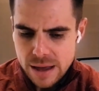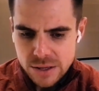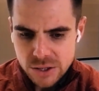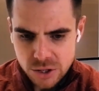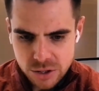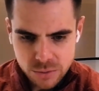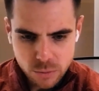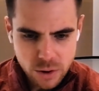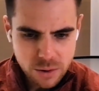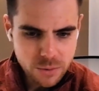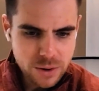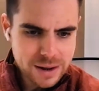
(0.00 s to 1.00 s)
So,
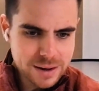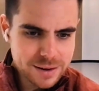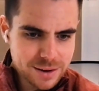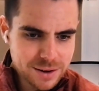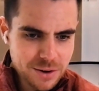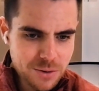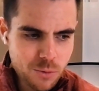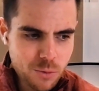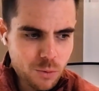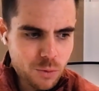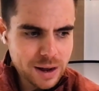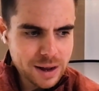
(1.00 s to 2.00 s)
but
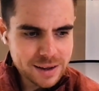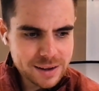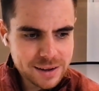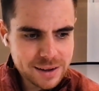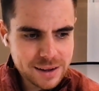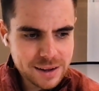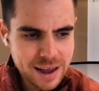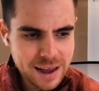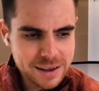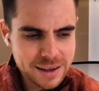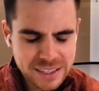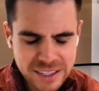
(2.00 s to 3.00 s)
what
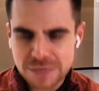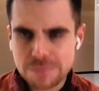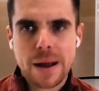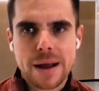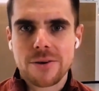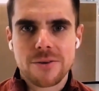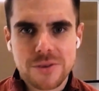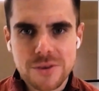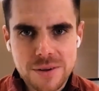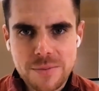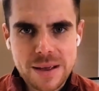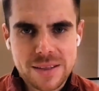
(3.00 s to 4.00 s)
inspired
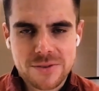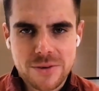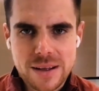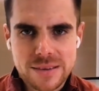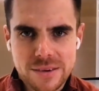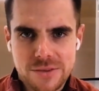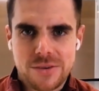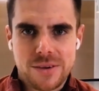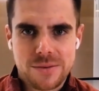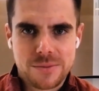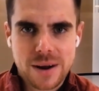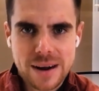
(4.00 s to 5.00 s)
you to make the
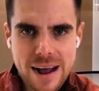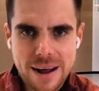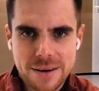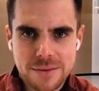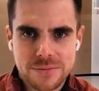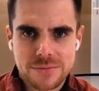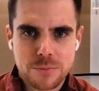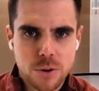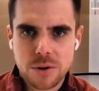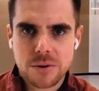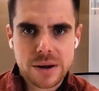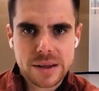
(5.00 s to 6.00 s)
transition right out of
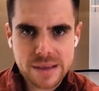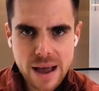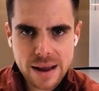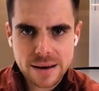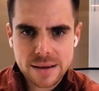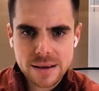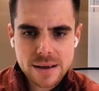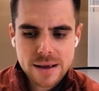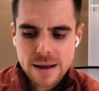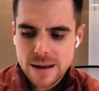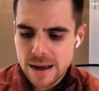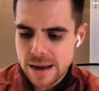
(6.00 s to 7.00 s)
brokering debt
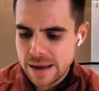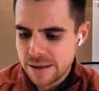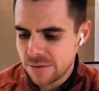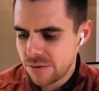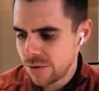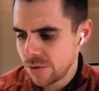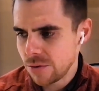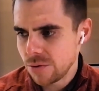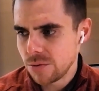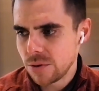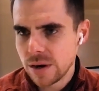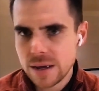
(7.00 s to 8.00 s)

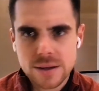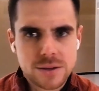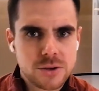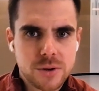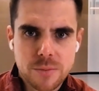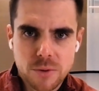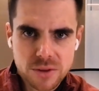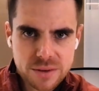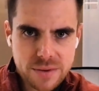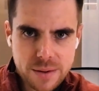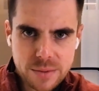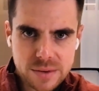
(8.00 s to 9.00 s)
into doing
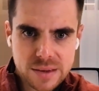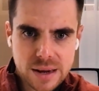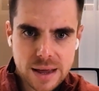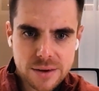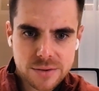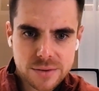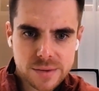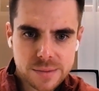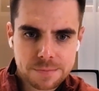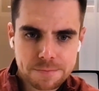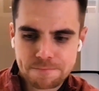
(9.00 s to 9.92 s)
multifamily syndications?